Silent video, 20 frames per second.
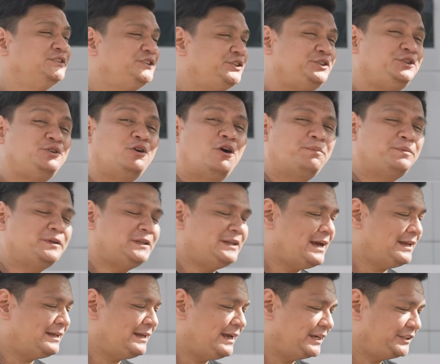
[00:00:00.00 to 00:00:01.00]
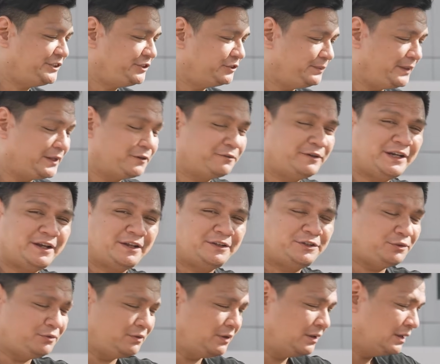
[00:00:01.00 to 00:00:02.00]
you do open that hatch, you'll be greeted
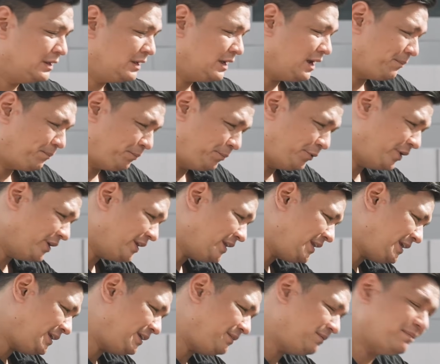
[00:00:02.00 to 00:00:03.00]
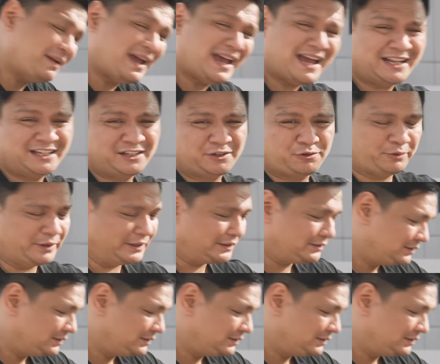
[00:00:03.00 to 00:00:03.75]
to a pretty adequate